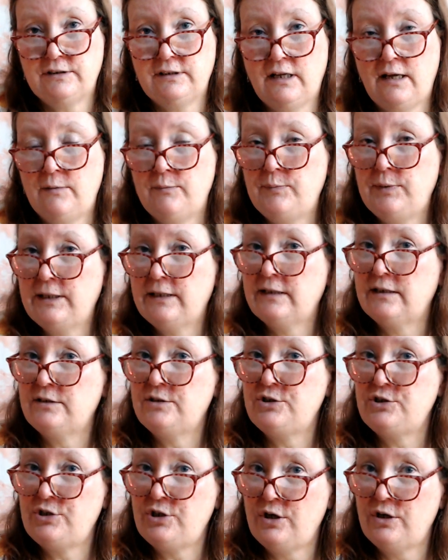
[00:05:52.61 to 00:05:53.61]
and being in
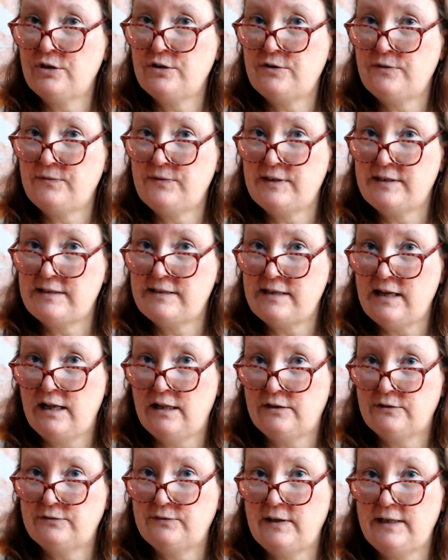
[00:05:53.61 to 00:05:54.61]
charge of yourself,
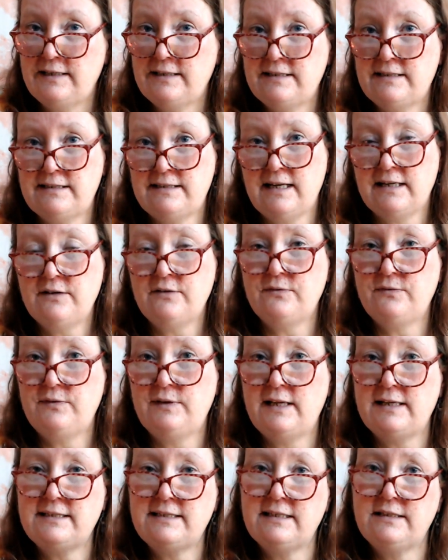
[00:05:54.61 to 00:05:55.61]
instead of
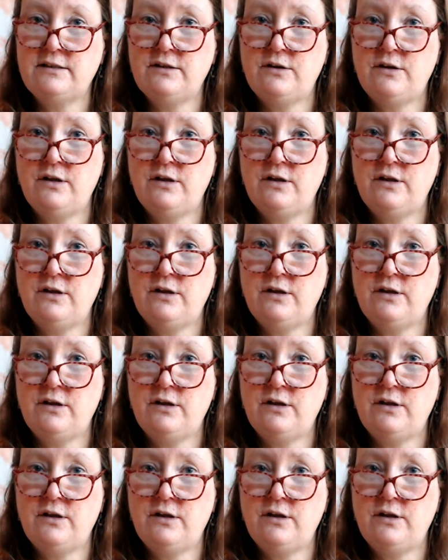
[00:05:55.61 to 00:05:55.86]
letting the